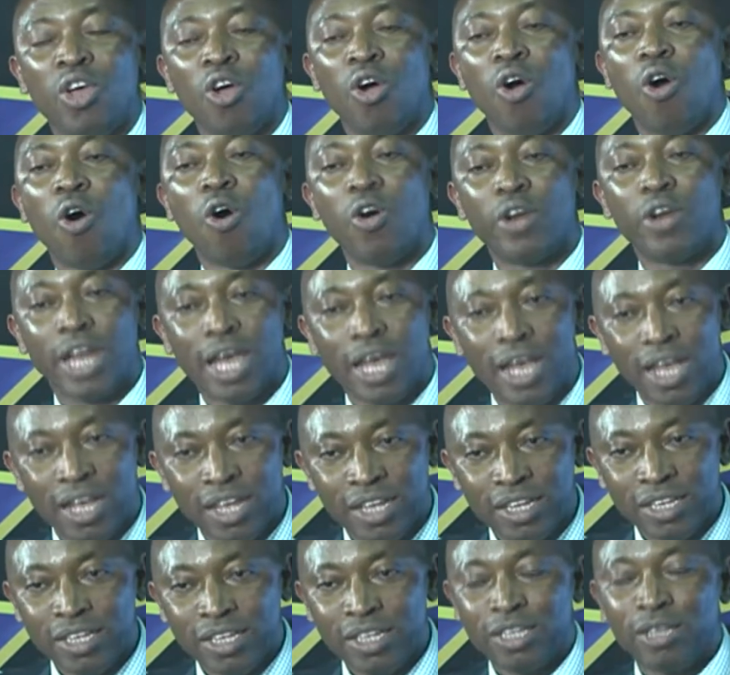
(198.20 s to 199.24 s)
other
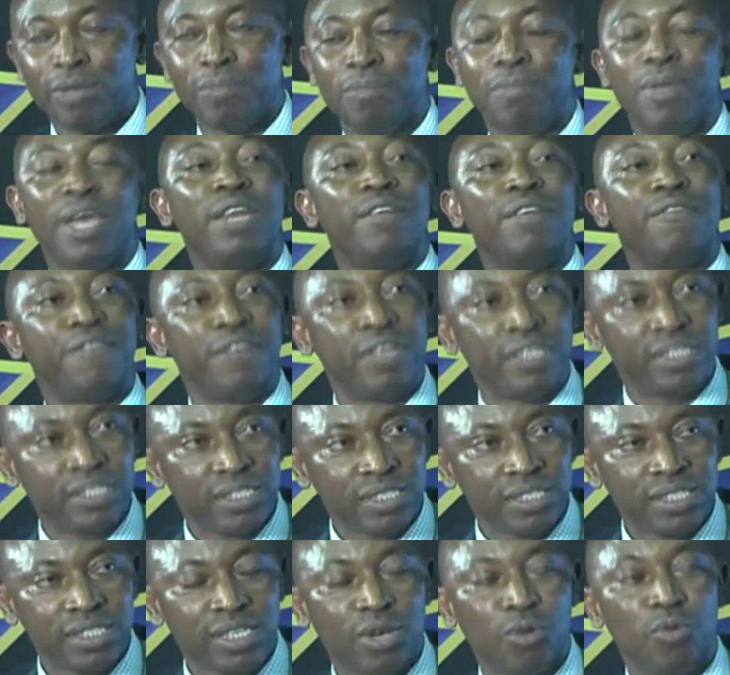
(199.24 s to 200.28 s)

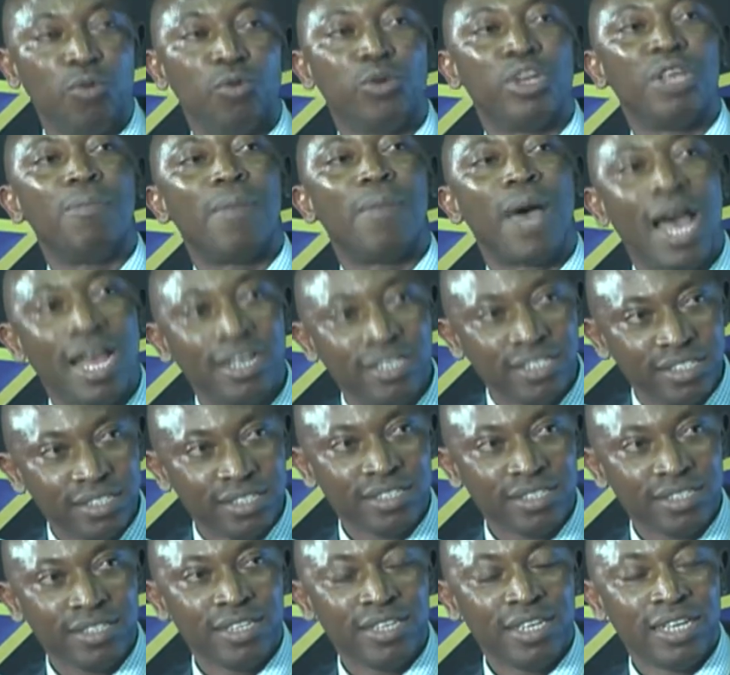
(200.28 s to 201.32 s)
benefits would emerge
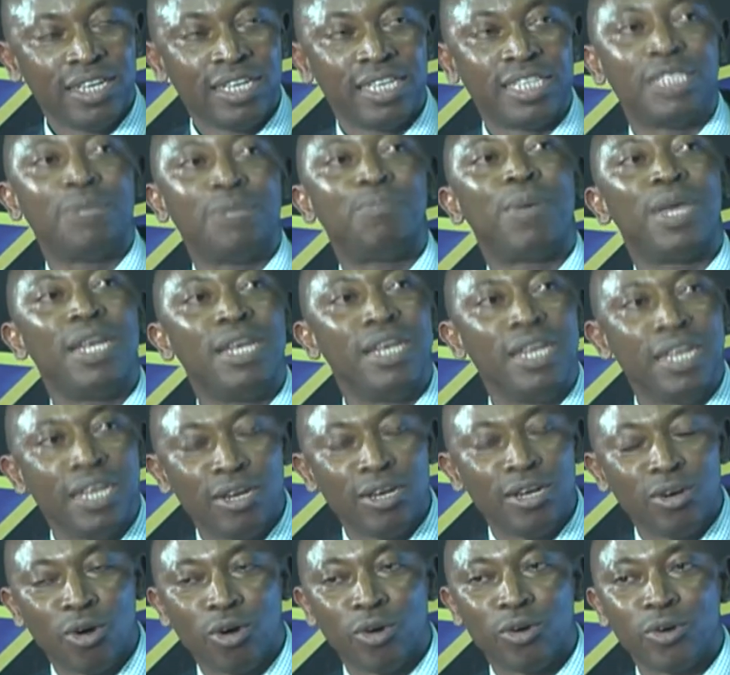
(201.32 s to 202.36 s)
depending
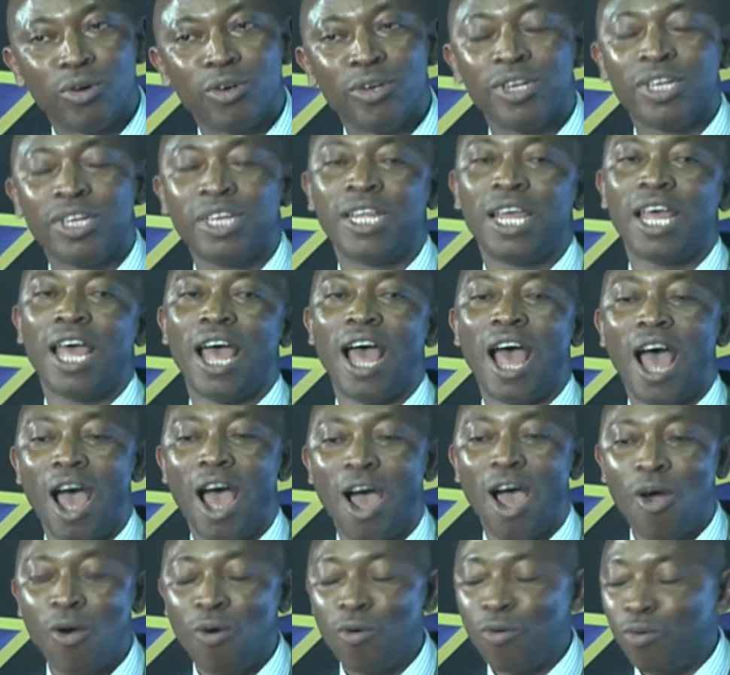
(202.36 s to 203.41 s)
on
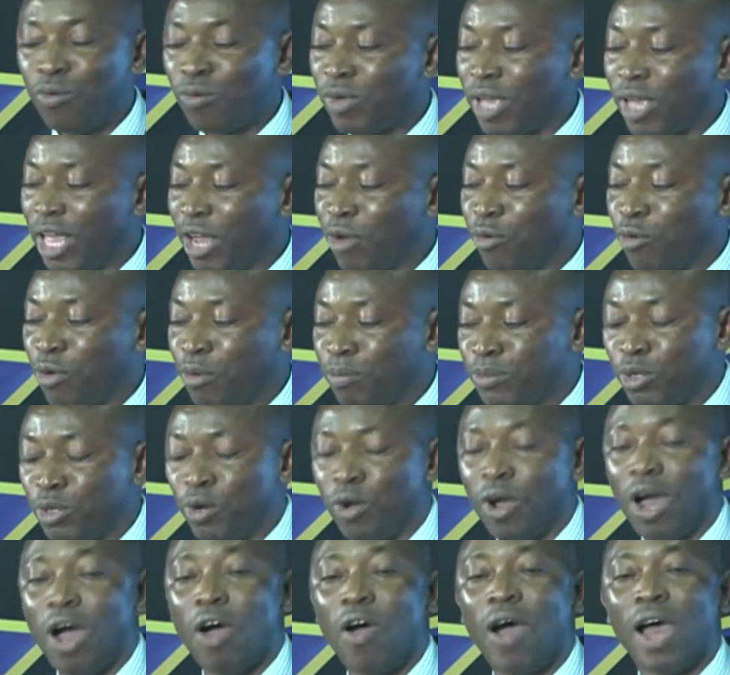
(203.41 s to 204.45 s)
how equipped or
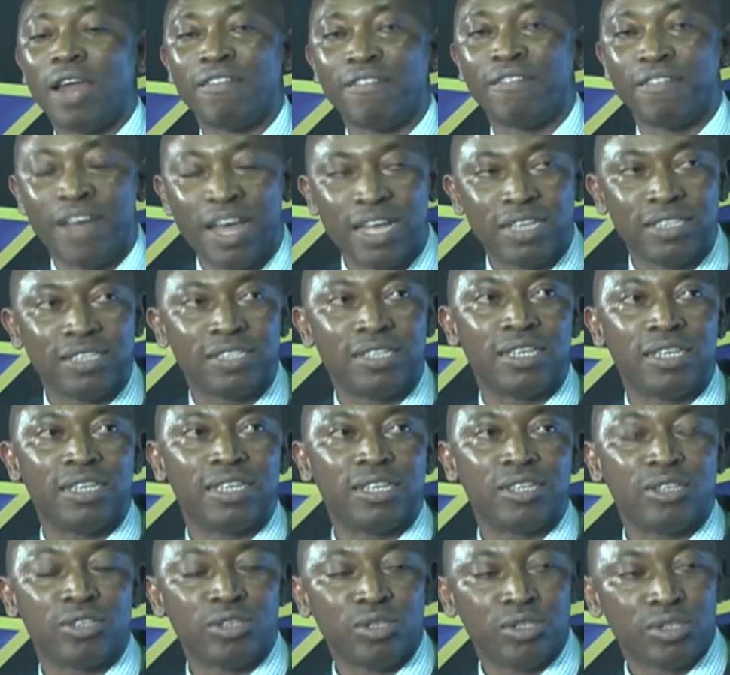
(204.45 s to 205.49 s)
how advanced
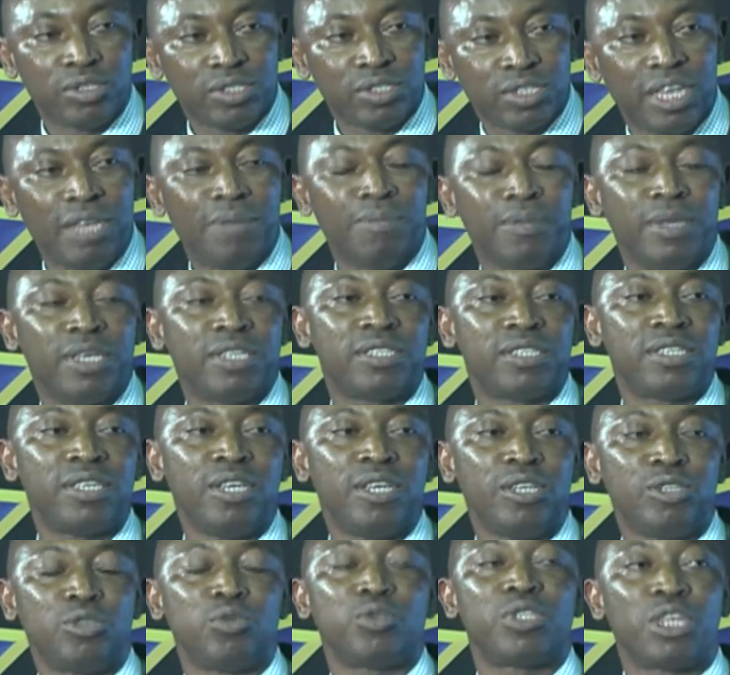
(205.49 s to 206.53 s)
the scheme is
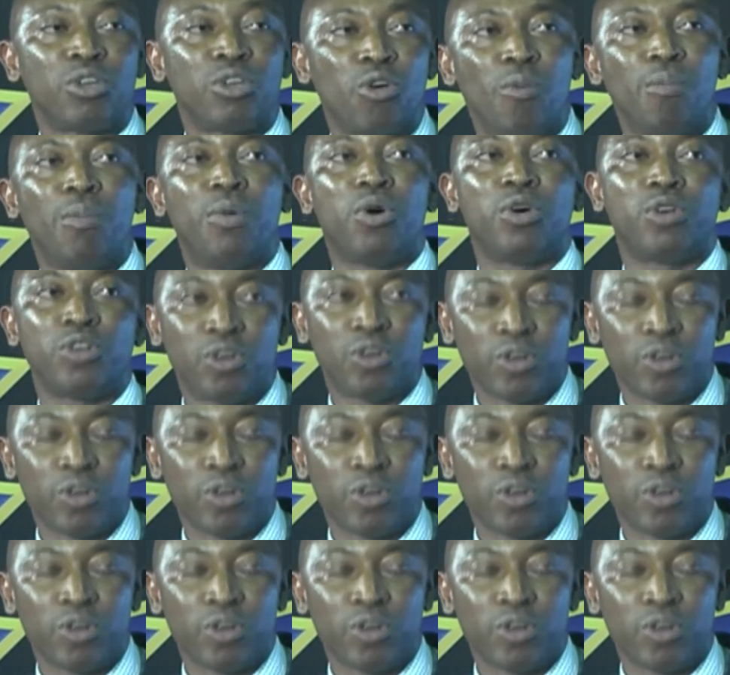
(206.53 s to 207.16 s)
to take on board